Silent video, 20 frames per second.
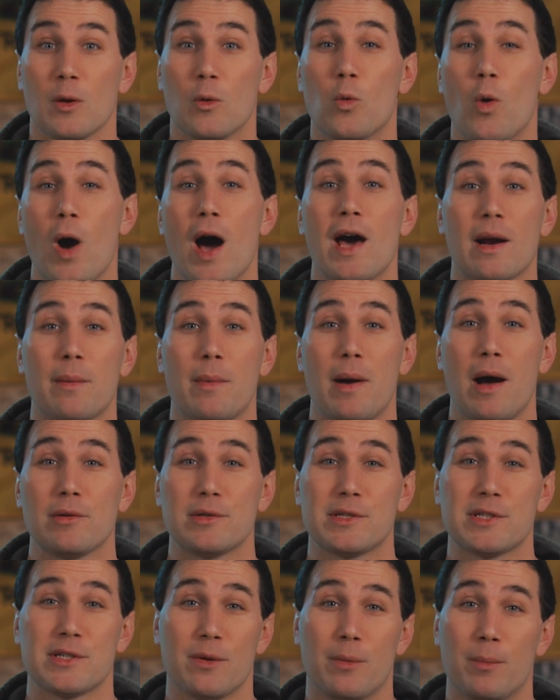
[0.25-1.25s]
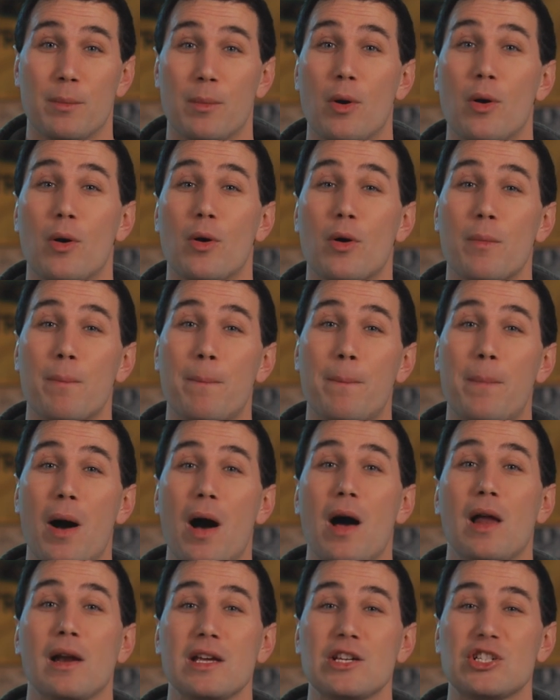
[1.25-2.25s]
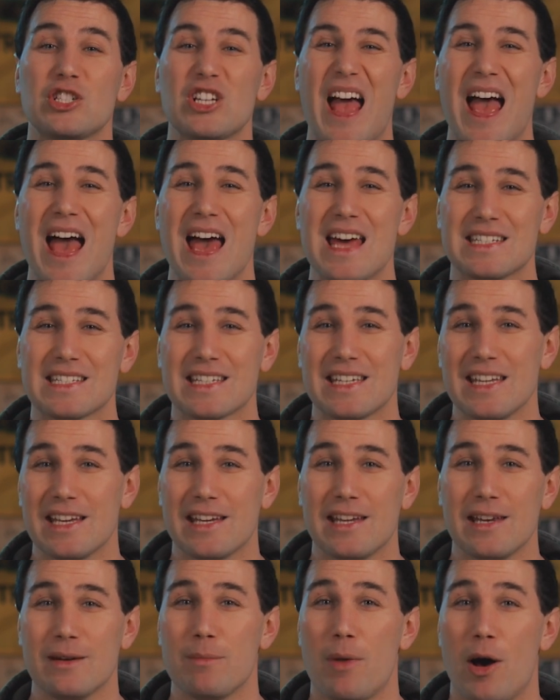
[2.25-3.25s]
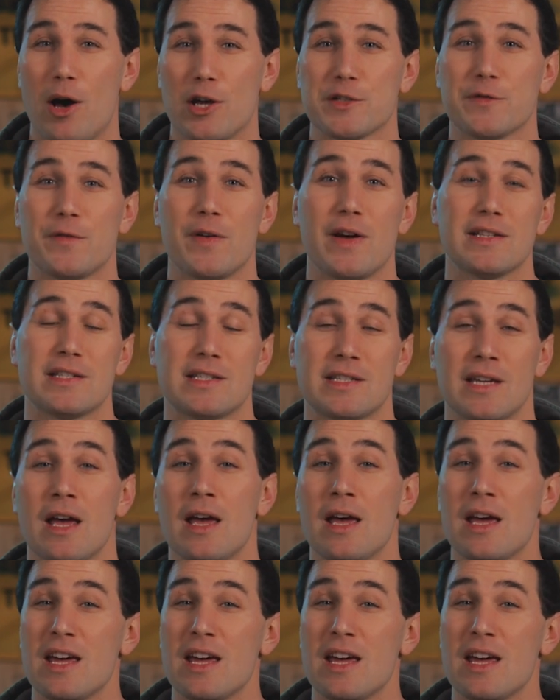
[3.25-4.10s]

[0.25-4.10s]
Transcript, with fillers: What about some more Polish ass-kicking MOSFETs,